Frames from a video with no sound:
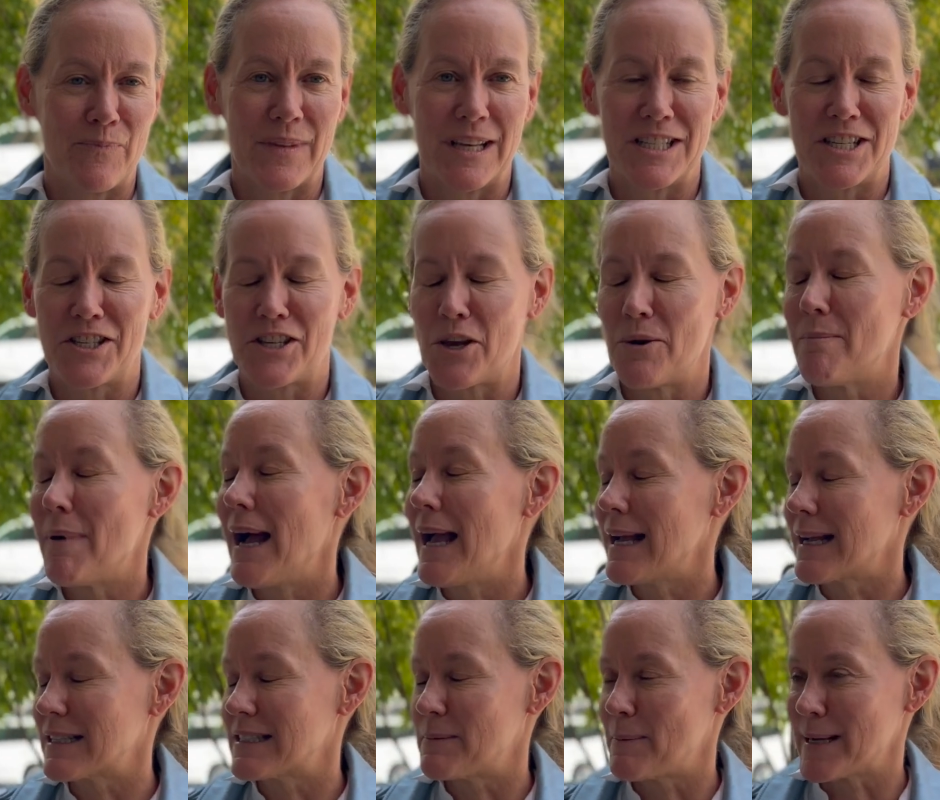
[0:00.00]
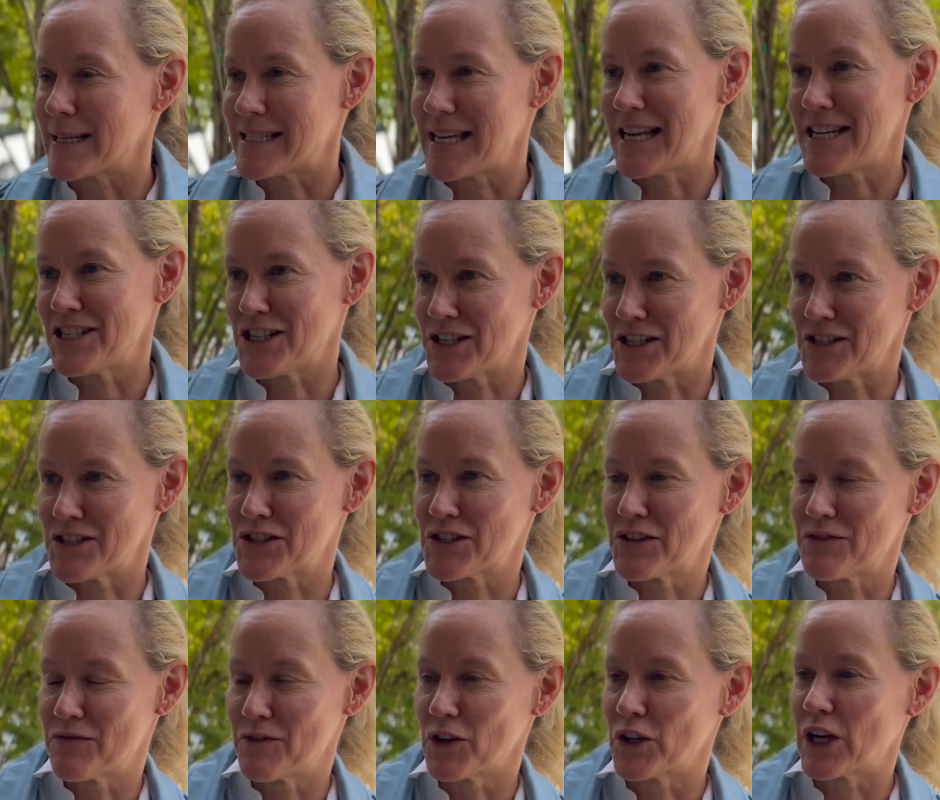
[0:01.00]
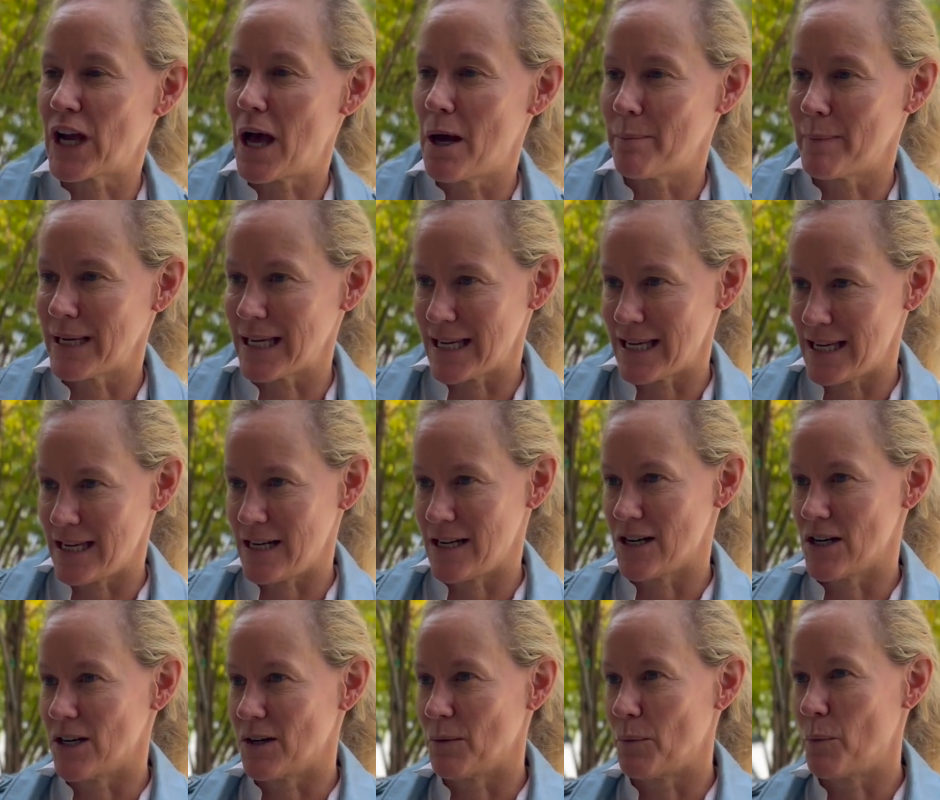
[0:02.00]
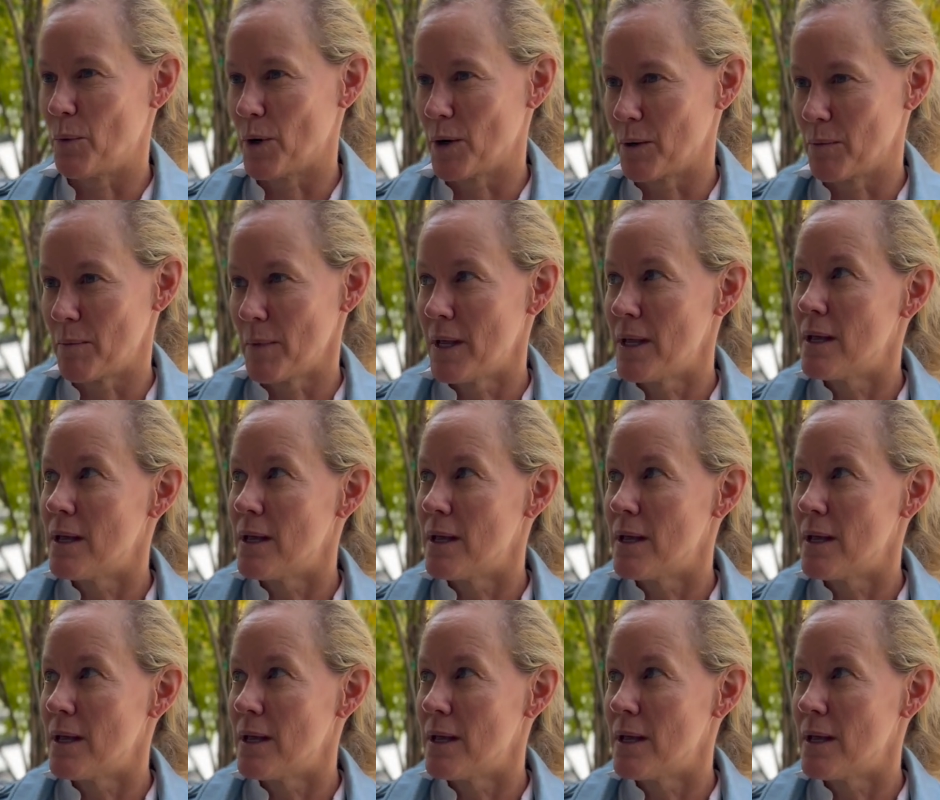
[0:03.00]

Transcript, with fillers: so my expectations for coming here were